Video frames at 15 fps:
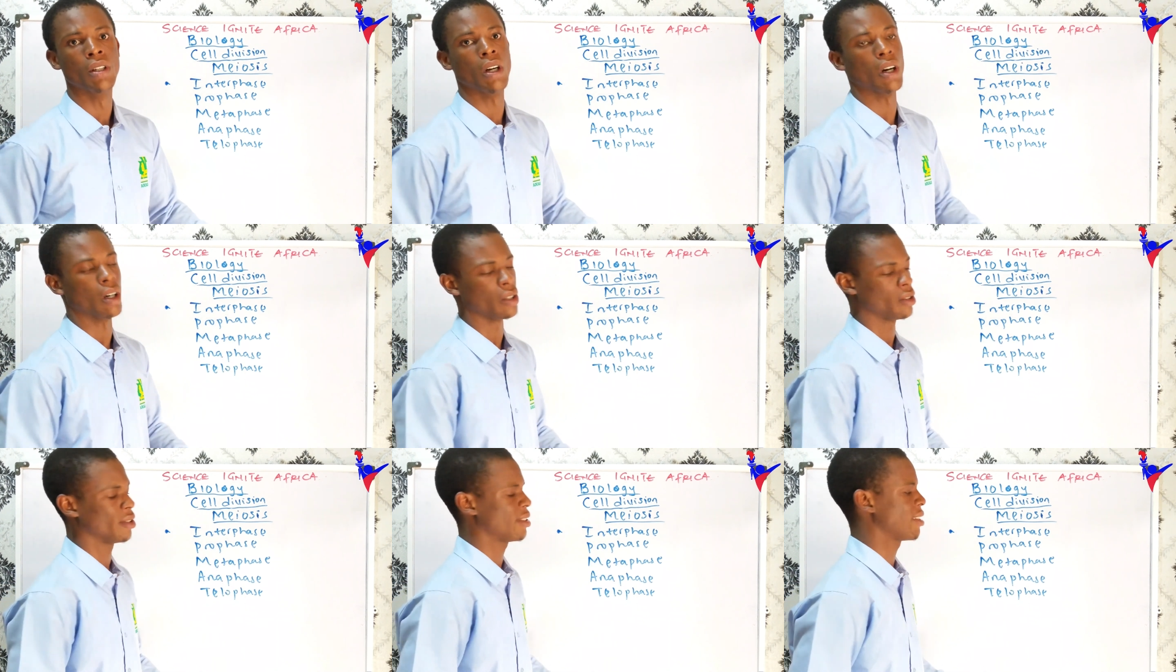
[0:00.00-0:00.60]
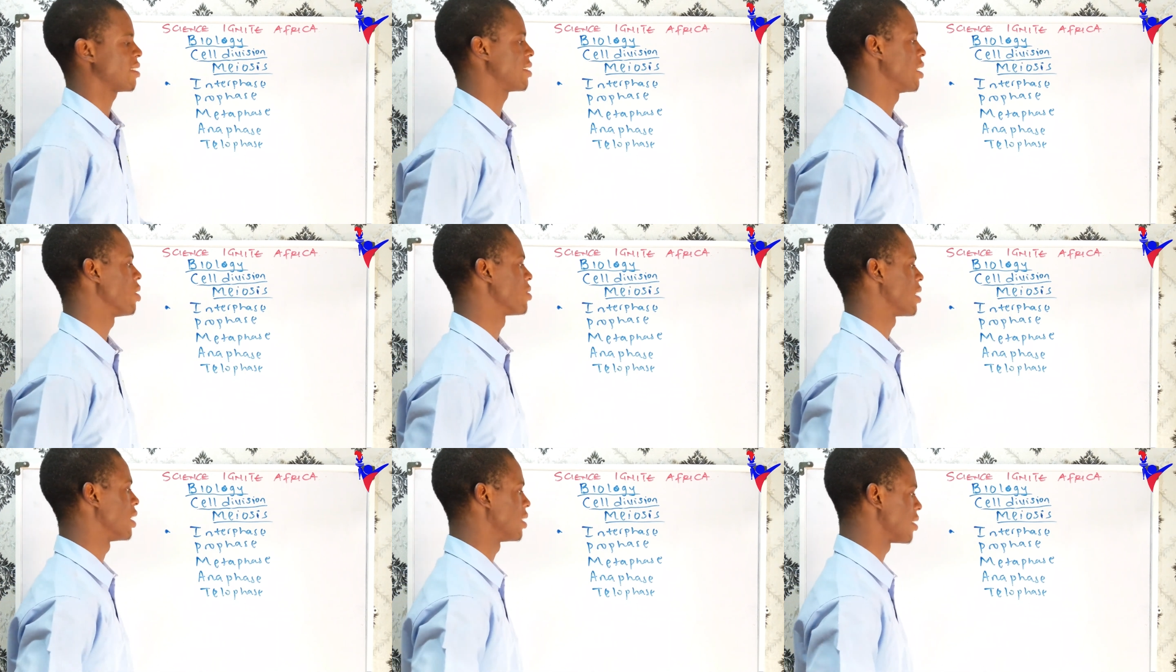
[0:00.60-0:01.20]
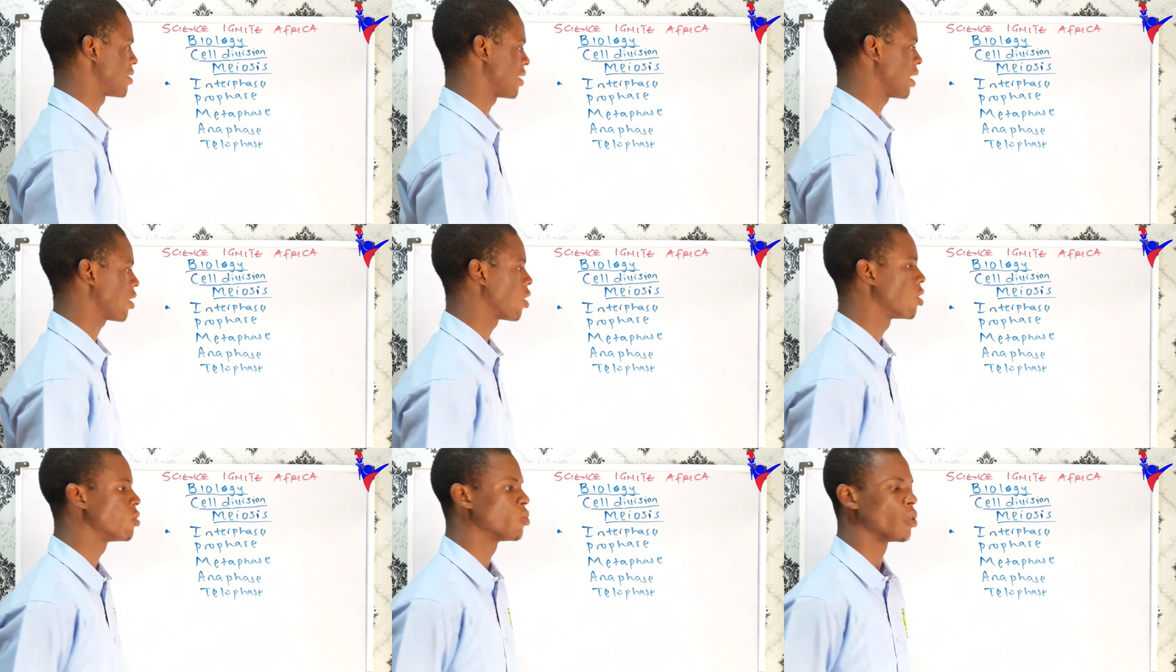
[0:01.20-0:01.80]
daughter cells, and the
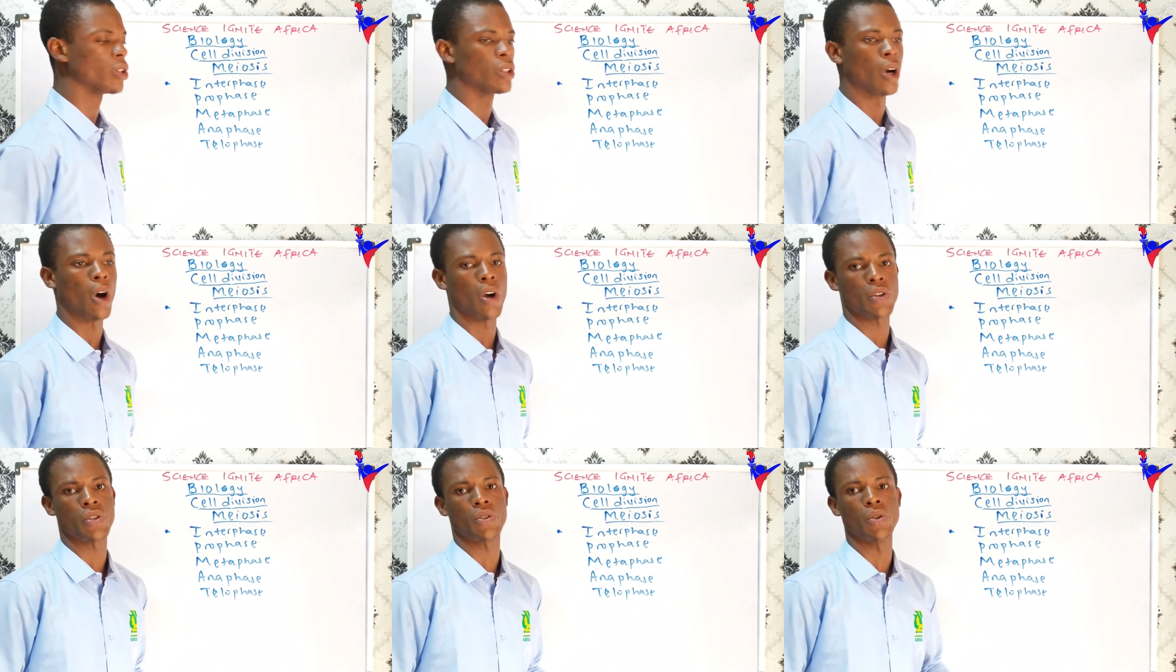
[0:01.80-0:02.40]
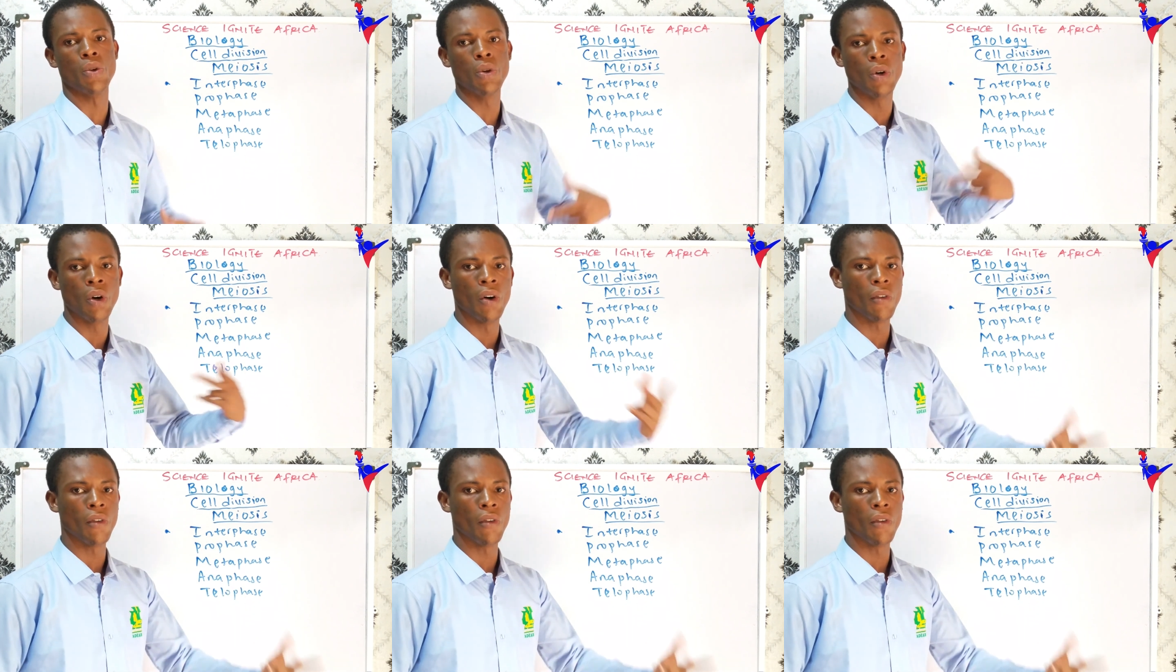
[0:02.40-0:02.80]
second one also